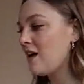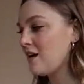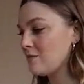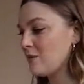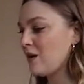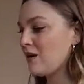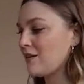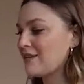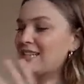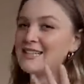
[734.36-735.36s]

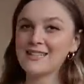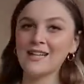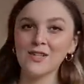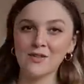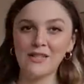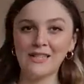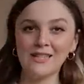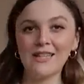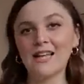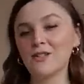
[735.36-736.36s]
are the
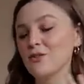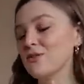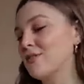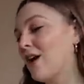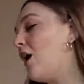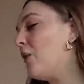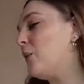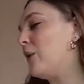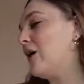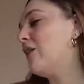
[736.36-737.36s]
accessories that you style
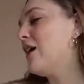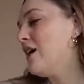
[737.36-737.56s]
them with.